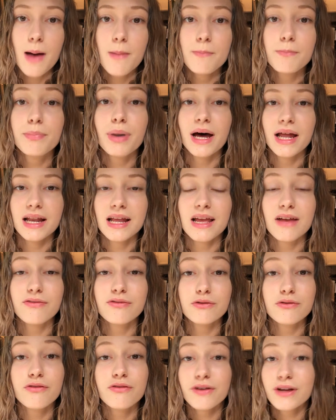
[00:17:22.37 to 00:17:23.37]
But if
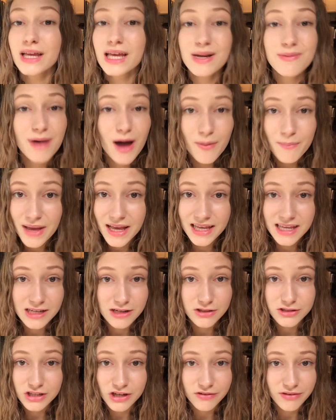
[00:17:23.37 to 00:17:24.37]
you forget about making
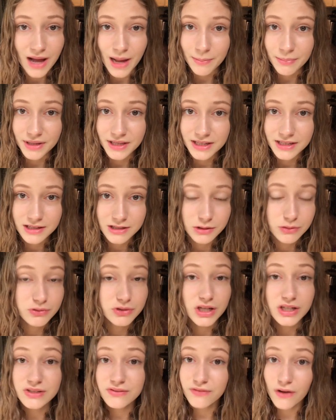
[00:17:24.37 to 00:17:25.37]
yourself happy, you
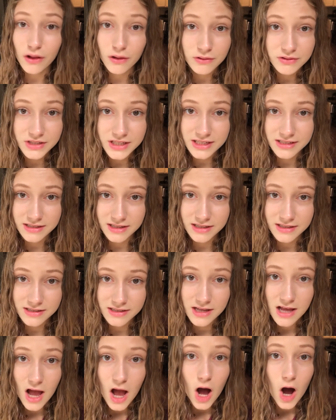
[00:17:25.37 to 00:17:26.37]
just follow Jesus,
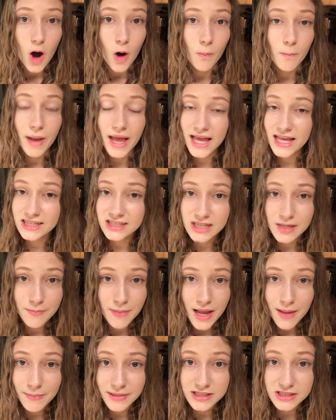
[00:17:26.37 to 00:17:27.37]
obey his
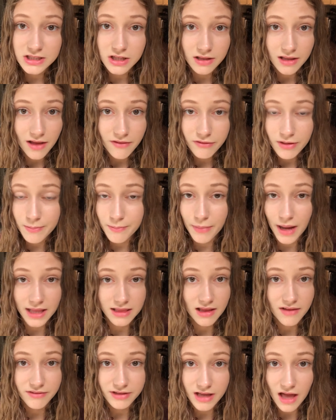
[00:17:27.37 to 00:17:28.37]
commandments to love him by
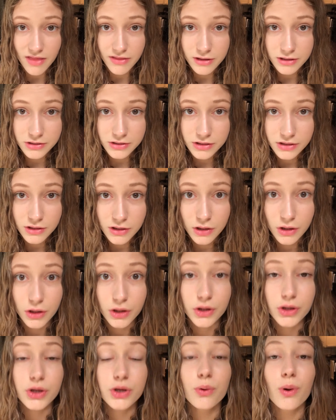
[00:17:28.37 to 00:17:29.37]
loving others,
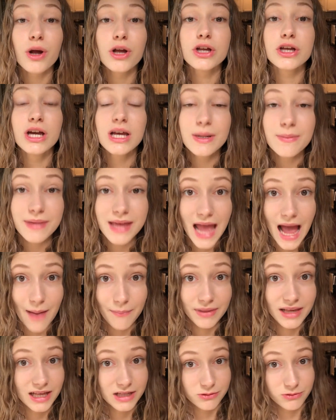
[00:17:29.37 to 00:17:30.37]
you are going to be
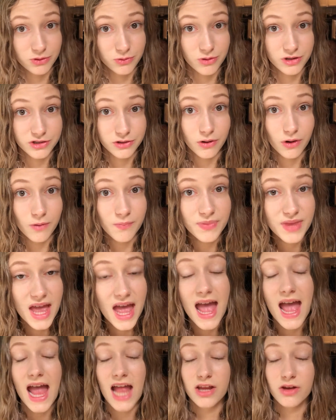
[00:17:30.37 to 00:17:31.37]
happy as a result,
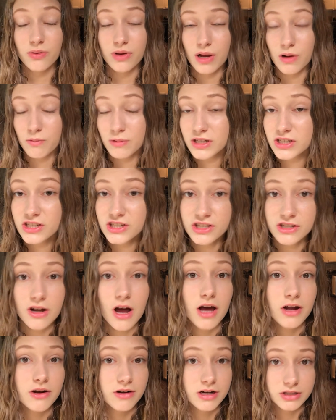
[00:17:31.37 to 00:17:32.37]
and you'll get riches and
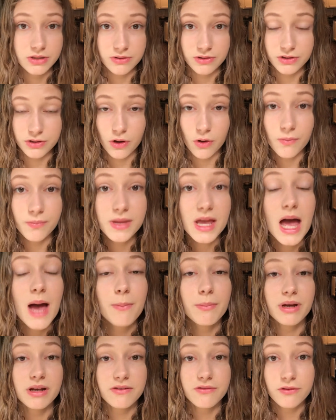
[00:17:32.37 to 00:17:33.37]
honor as a result.
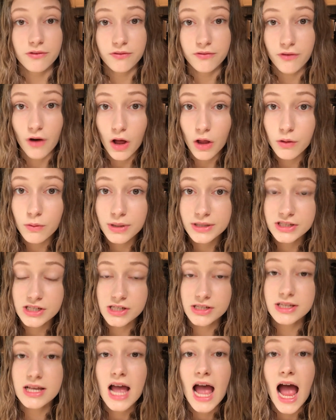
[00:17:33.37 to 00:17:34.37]
But if you follow
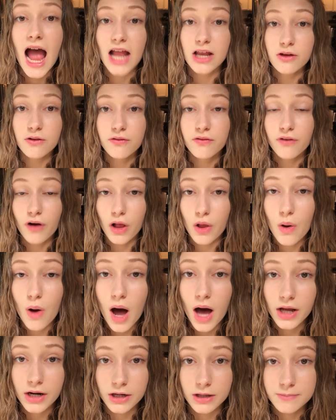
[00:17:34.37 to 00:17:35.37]
riches and you follow
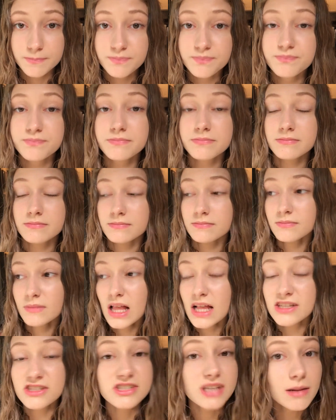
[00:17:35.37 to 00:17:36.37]
honor,
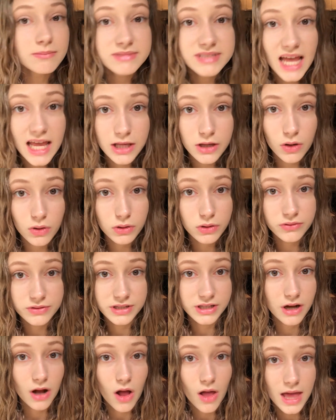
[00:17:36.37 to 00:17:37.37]
someday you'll lose
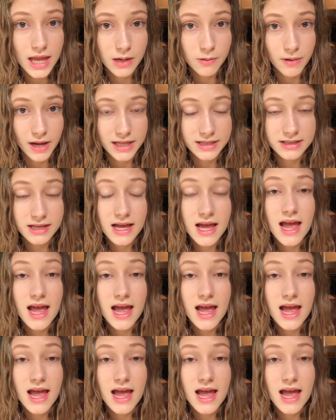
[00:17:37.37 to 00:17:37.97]
it all anyways,